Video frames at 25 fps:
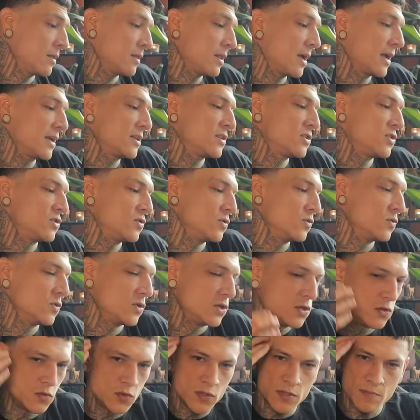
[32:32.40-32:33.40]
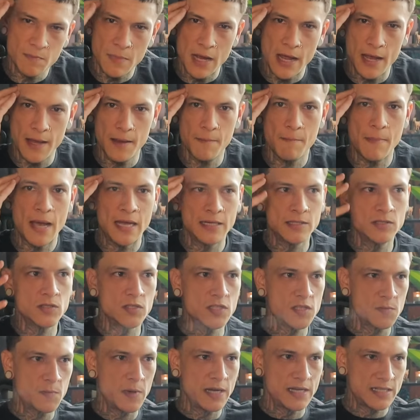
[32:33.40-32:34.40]
Like to use my
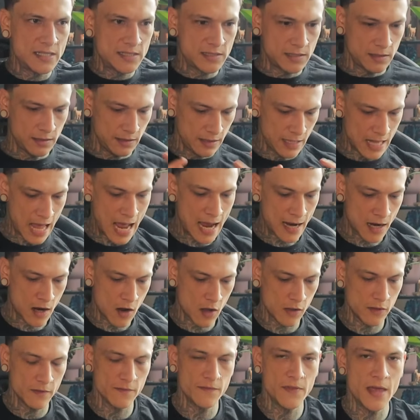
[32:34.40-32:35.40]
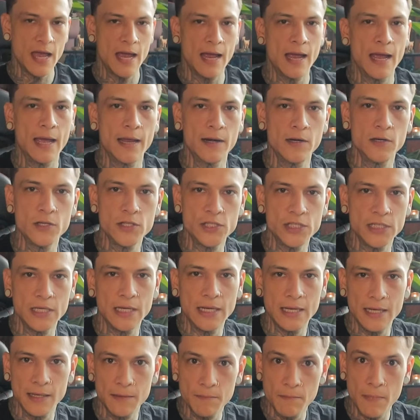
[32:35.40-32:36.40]
mental space to lock all of that energy
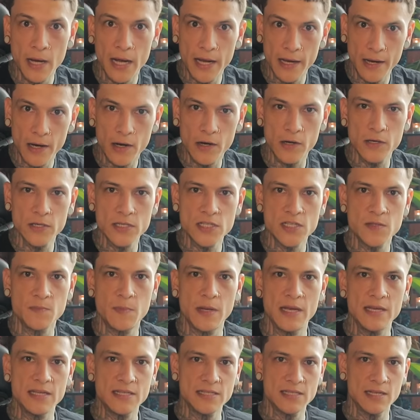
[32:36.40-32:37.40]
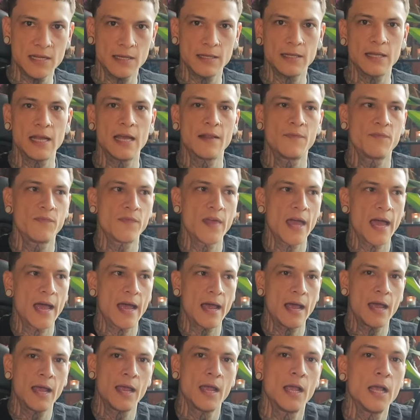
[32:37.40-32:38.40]
in my heart space and let
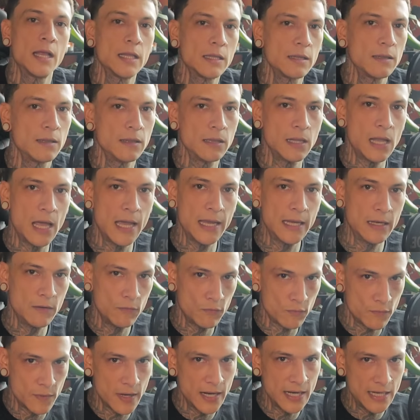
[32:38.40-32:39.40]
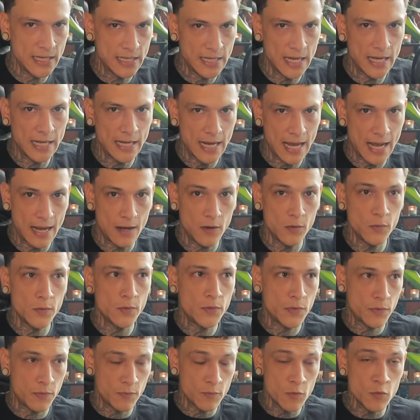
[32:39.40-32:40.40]
that light radiate out
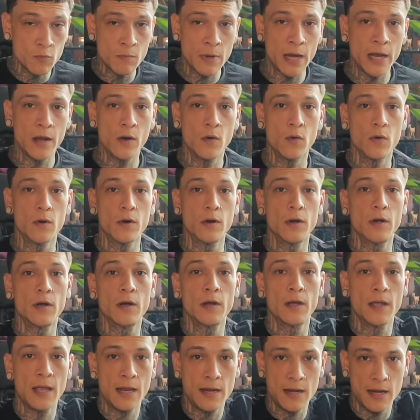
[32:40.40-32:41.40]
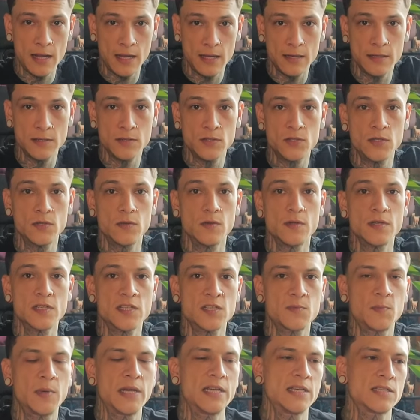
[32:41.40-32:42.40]
through my aura and into the
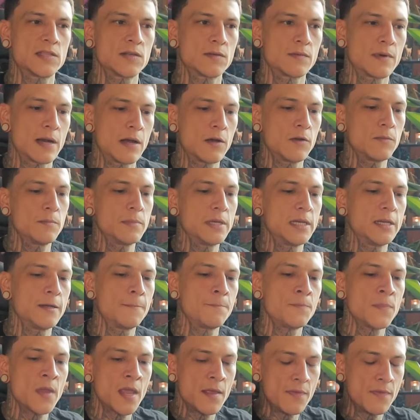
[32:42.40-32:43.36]
space around me.